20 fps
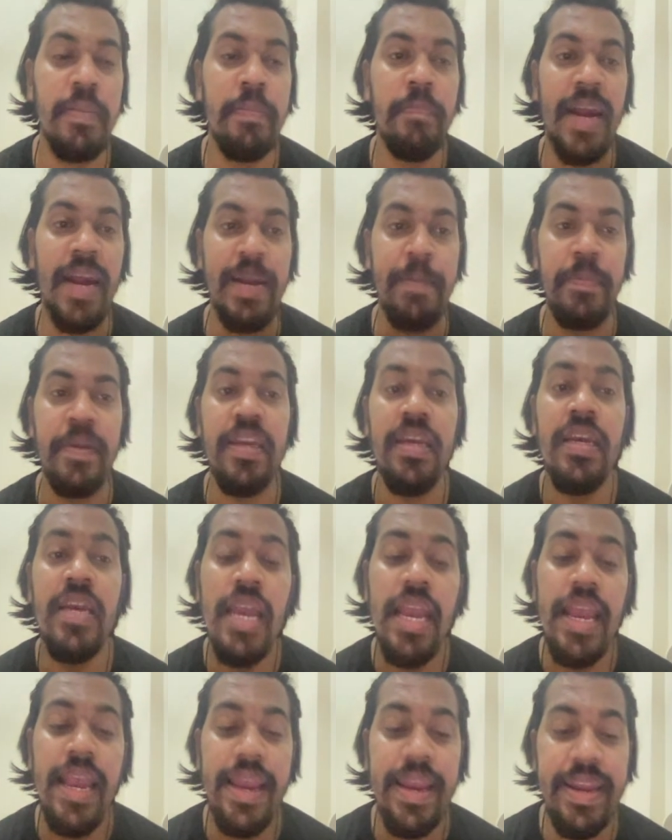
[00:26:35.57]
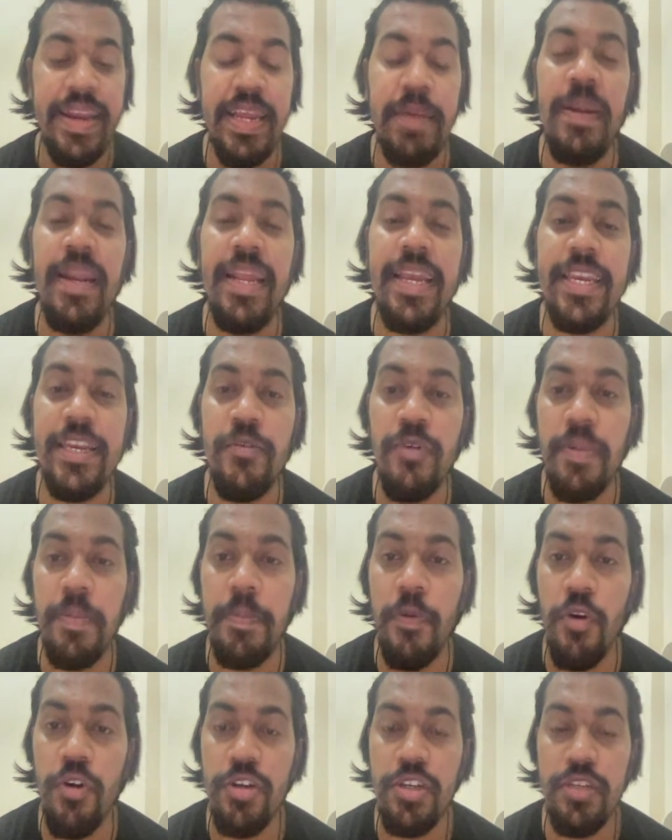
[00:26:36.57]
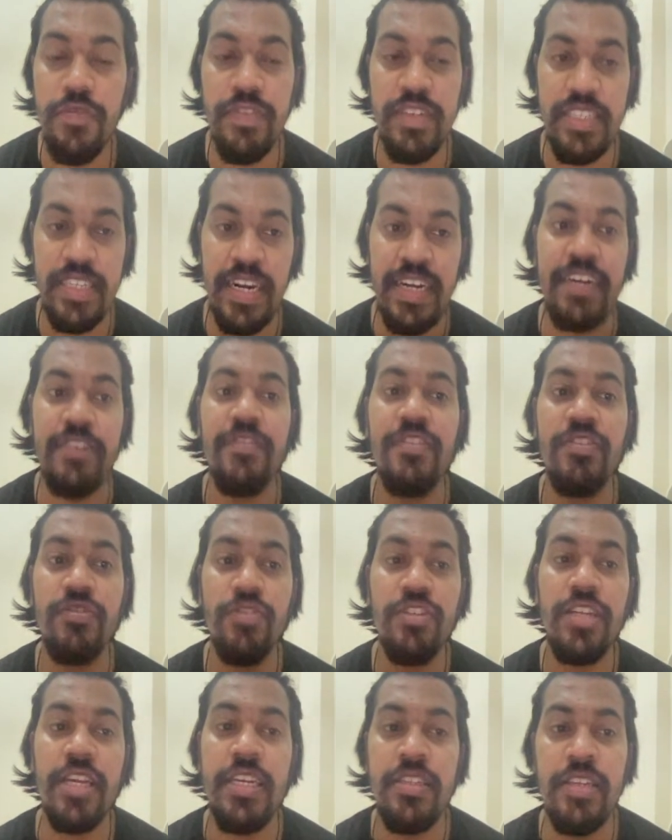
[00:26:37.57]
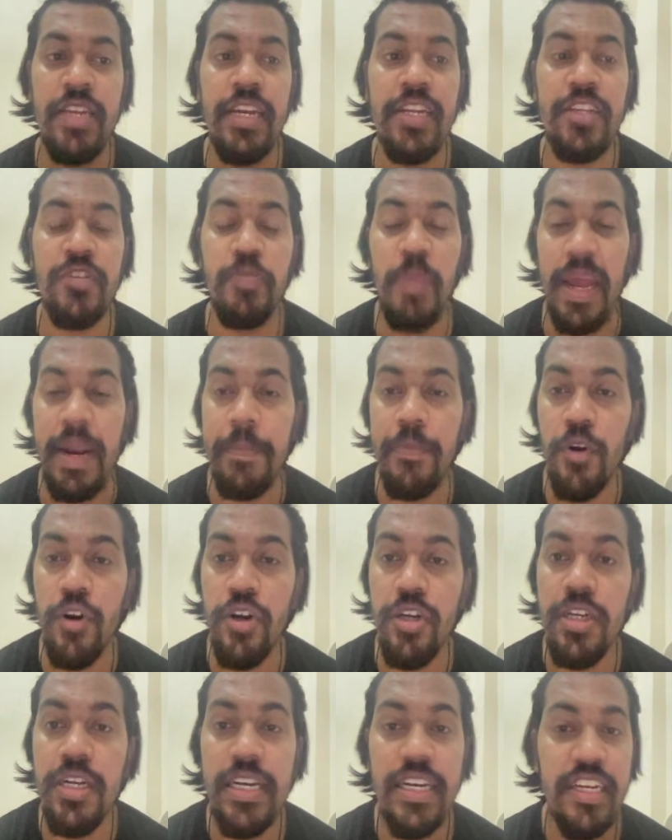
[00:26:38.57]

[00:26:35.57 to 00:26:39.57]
might be enabling your ports which connect to the switch is in a span port.